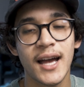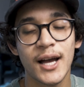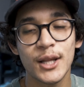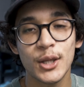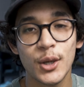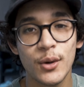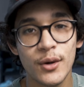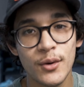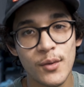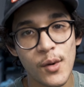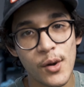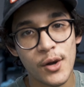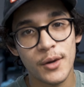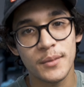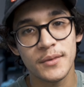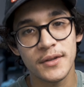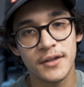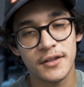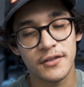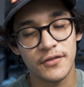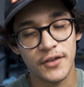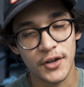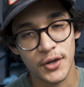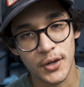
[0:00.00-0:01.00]
Hello and welcome to
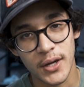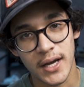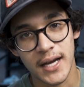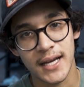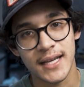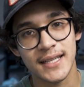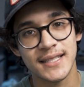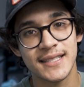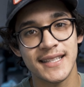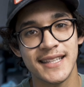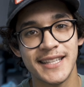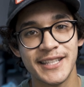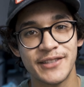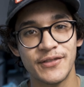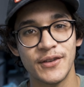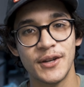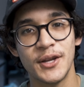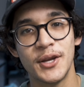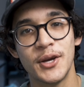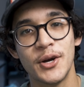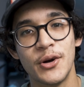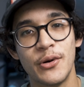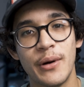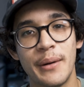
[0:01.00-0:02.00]
this video, guys. In this
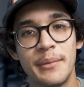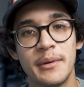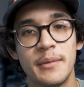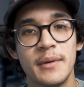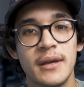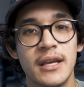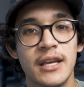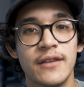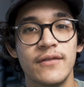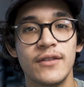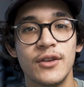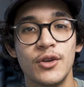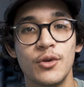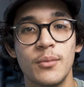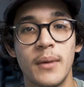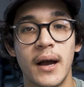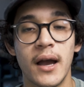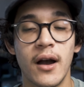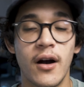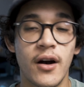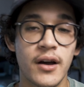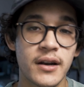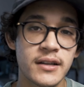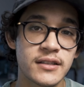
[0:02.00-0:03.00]
video, I'm going to be giving you
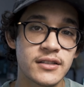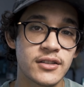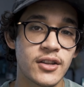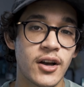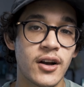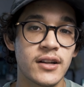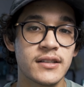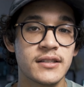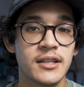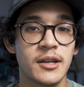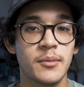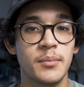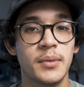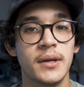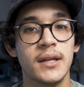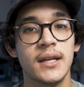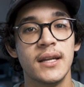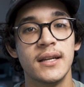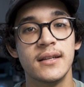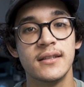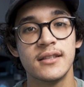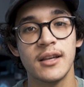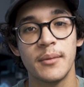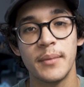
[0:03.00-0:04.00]
my honest thoughts and
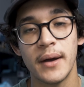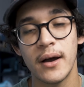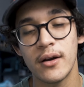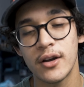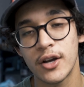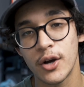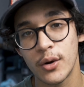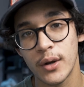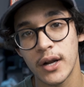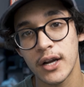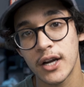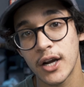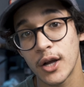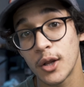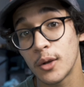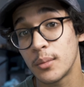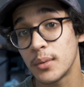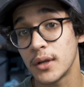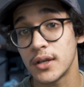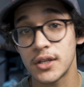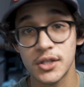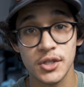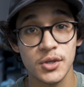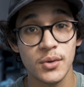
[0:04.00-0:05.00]
opinions about Kodak
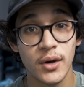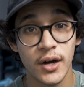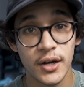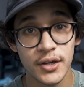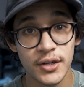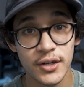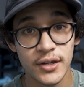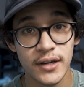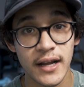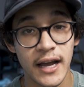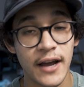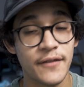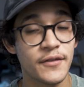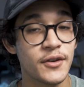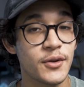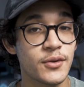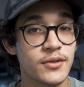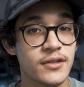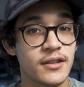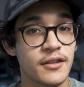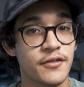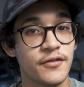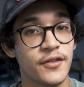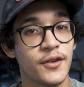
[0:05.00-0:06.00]
Colorplus 200 after
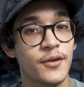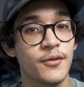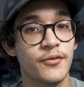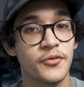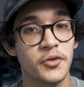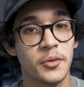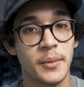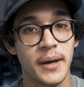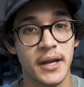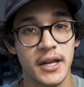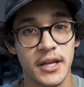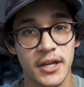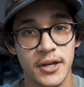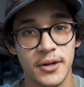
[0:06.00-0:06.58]
using the film for about a